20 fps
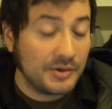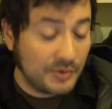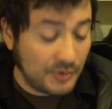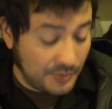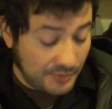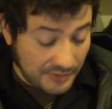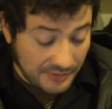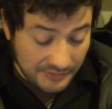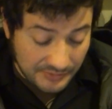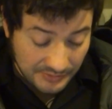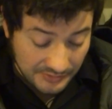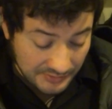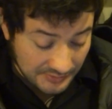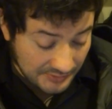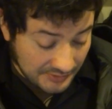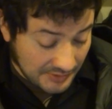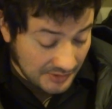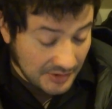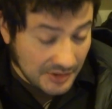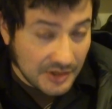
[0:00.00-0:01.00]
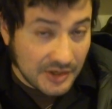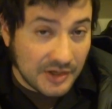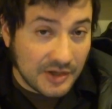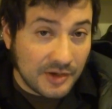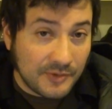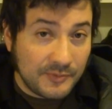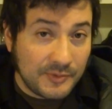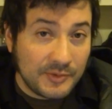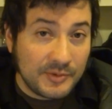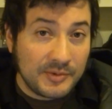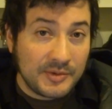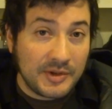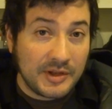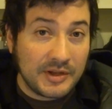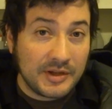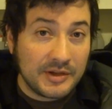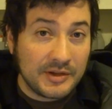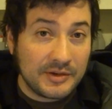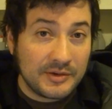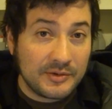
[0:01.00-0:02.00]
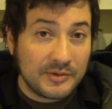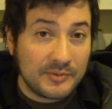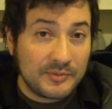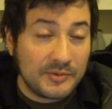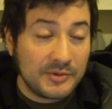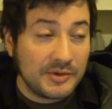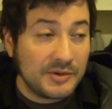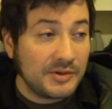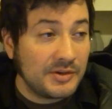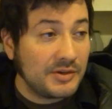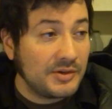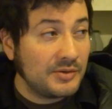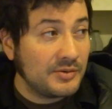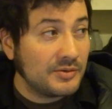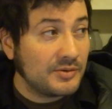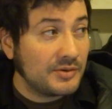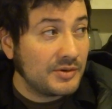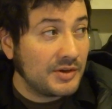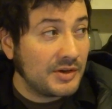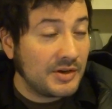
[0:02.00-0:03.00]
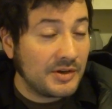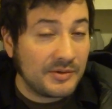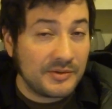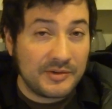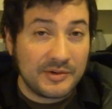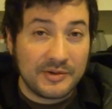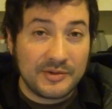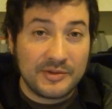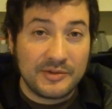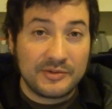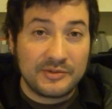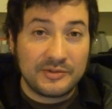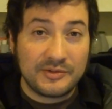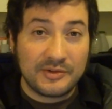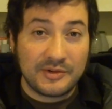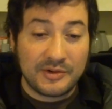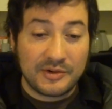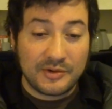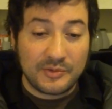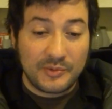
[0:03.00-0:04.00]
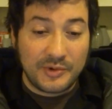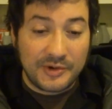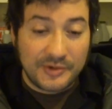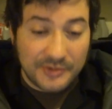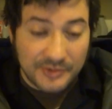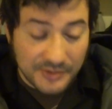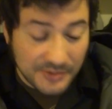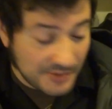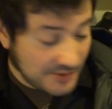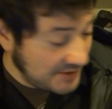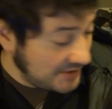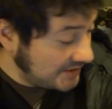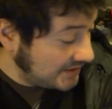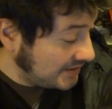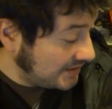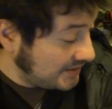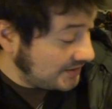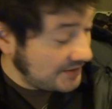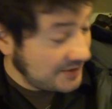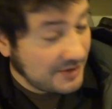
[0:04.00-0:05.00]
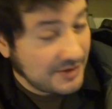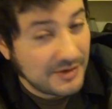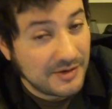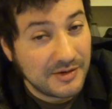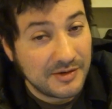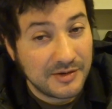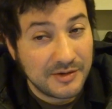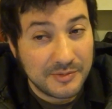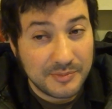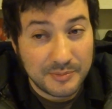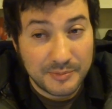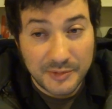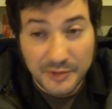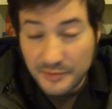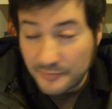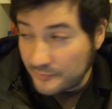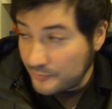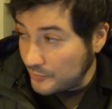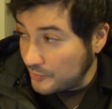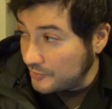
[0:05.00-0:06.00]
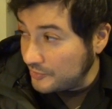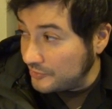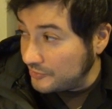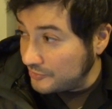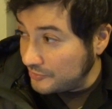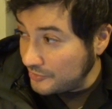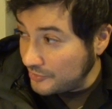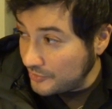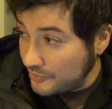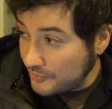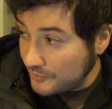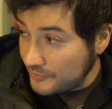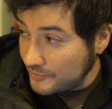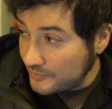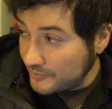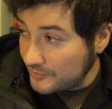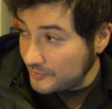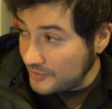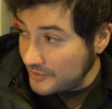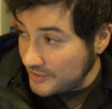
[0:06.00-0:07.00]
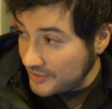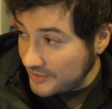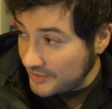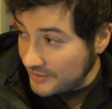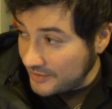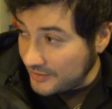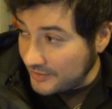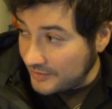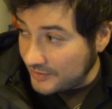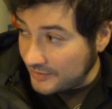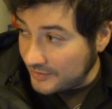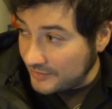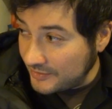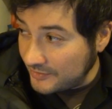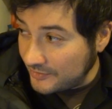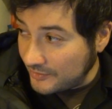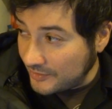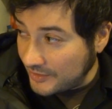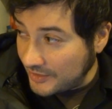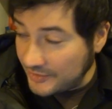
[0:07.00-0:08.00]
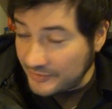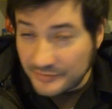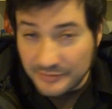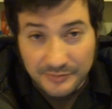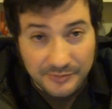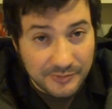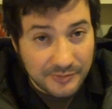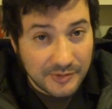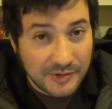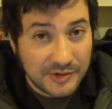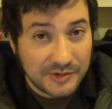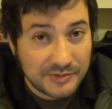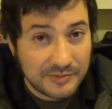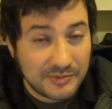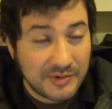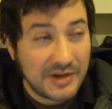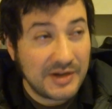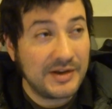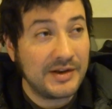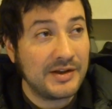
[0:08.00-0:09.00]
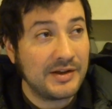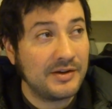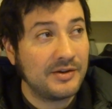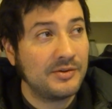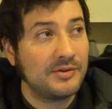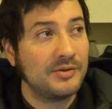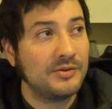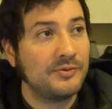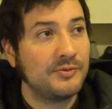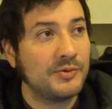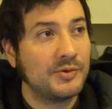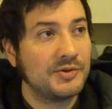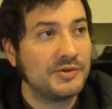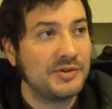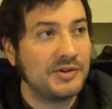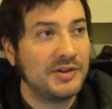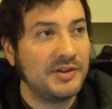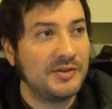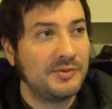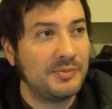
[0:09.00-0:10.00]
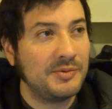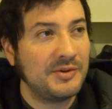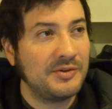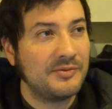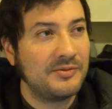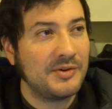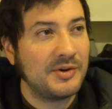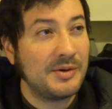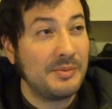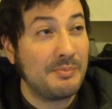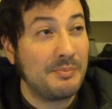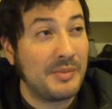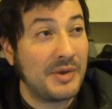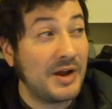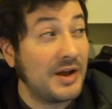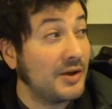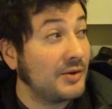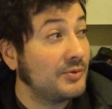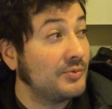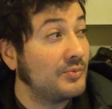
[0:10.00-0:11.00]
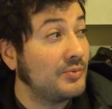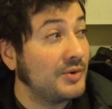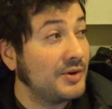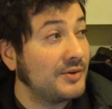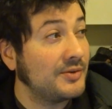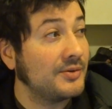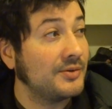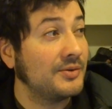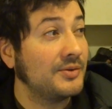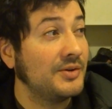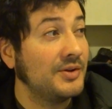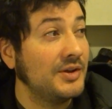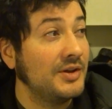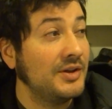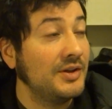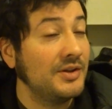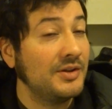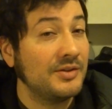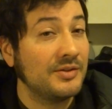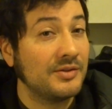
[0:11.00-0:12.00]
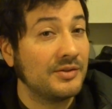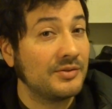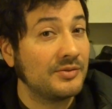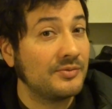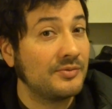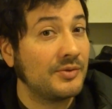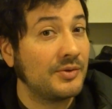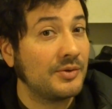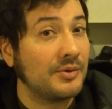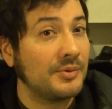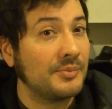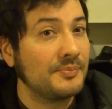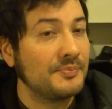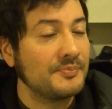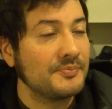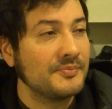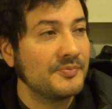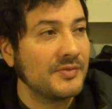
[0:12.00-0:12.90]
I hope this was helpful, and hopefully you're getting out there this winter. Looking forward to snow and ice and frost. Right now, unfortunately, it's been a very mild winter thus far.